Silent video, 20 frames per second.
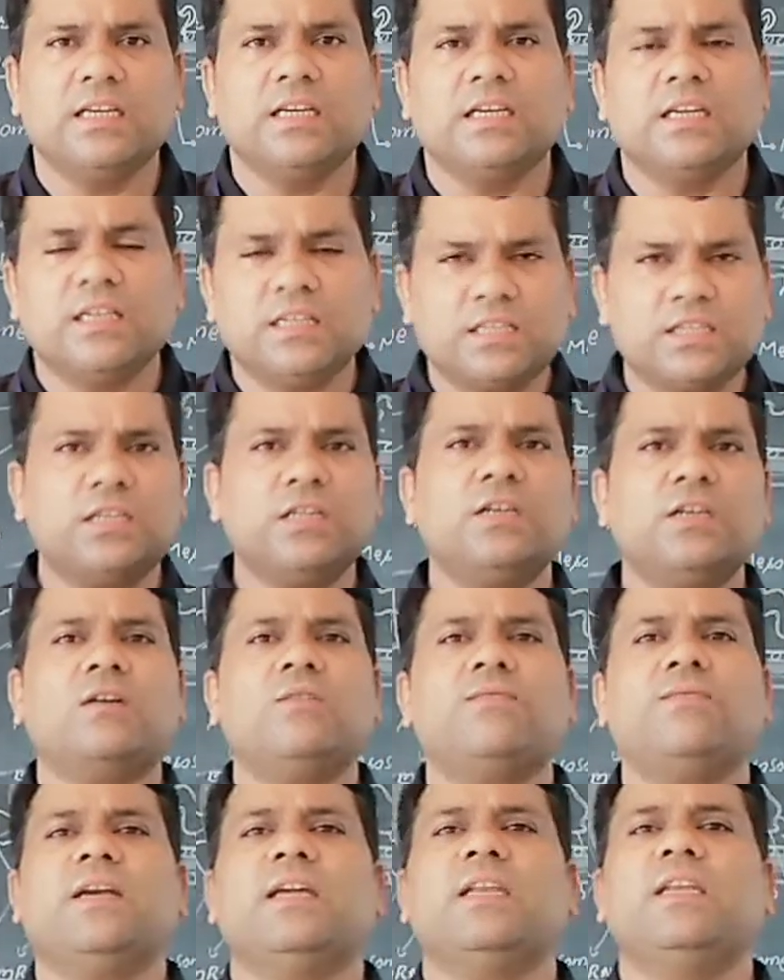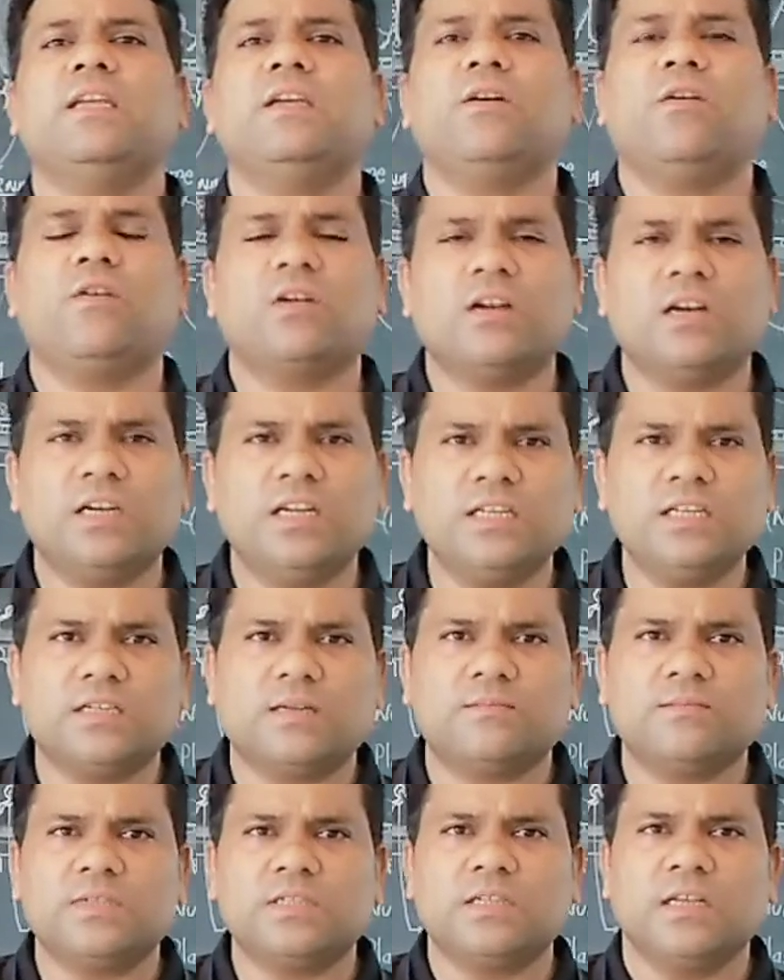history of any
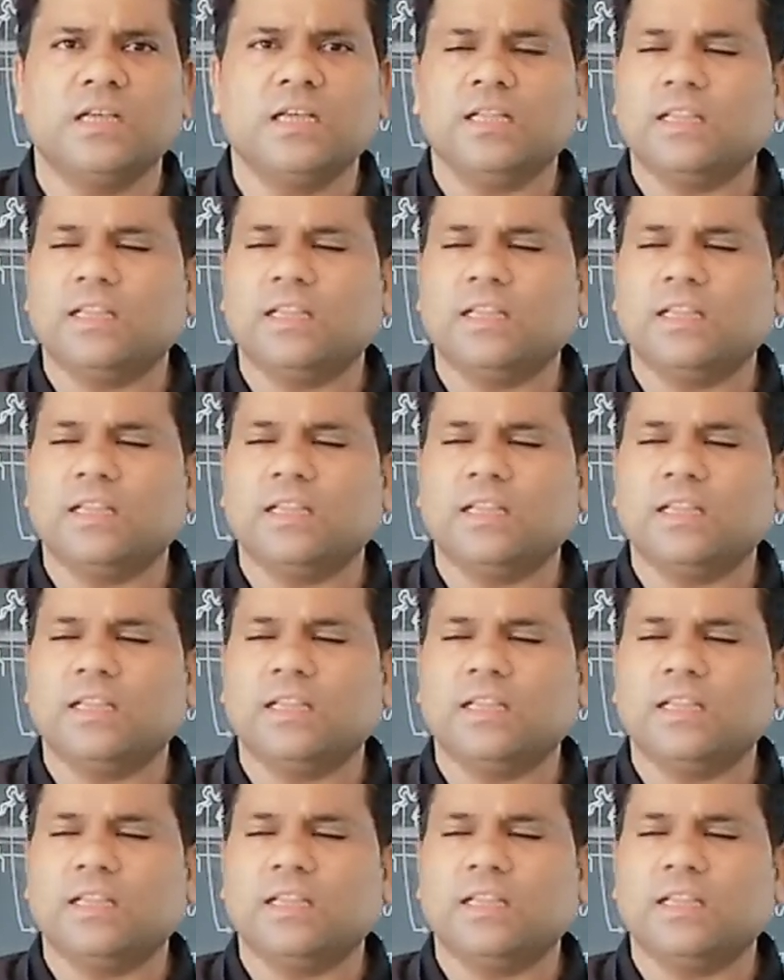organisms,